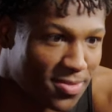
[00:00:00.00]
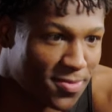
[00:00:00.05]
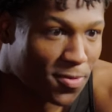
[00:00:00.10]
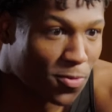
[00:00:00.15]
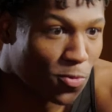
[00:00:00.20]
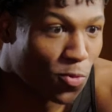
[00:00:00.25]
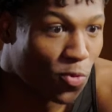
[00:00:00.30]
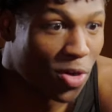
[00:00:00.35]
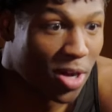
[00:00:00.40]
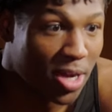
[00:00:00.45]
For
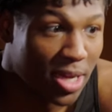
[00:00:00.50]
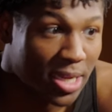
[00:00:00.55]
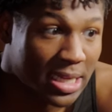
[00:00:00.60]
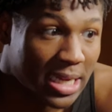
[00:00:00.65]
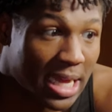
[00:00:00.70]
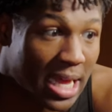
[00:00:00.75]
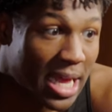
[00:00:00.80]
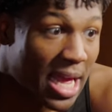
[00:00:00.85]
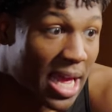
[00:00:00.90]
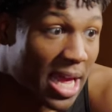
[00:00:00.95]
one,
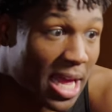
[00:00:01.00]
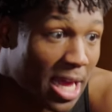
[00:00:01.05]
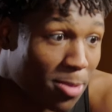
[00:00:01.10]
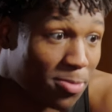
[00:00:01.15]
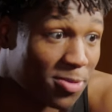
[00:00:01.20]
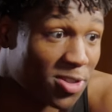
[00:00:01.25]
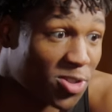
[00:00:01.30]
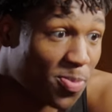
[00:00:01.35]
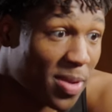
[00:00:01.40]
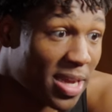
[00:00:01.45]
I'm
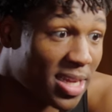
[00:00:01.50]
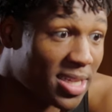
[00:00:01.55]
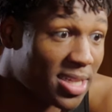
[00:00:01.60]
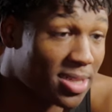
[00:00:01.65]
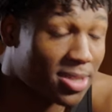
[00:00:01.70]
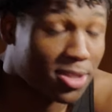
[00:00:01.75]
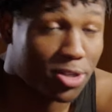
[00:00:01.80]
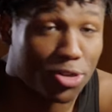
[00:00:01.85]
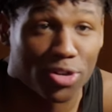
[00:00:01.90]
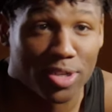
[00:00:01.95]
expecting
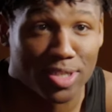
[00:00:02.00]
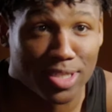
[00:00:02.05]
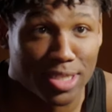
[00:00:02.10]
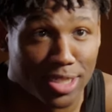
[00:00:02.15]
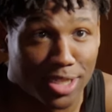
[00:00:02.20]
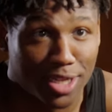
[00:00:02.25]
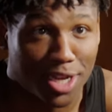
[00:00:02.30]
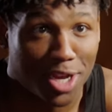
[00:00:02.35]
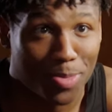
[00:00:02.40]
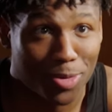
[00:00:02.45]
the Grizzlies
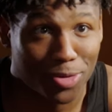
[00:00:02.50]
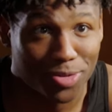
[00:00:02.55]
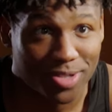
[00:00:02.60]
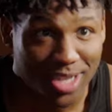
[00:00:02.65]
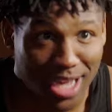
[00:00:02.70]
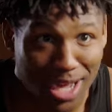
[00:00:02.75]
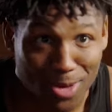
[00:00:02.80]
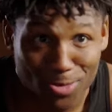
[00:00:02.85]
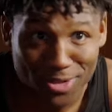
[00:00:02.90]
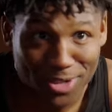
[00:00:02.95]
to come on
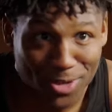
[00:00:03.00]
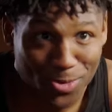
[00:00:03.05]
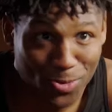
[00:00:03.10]
top with the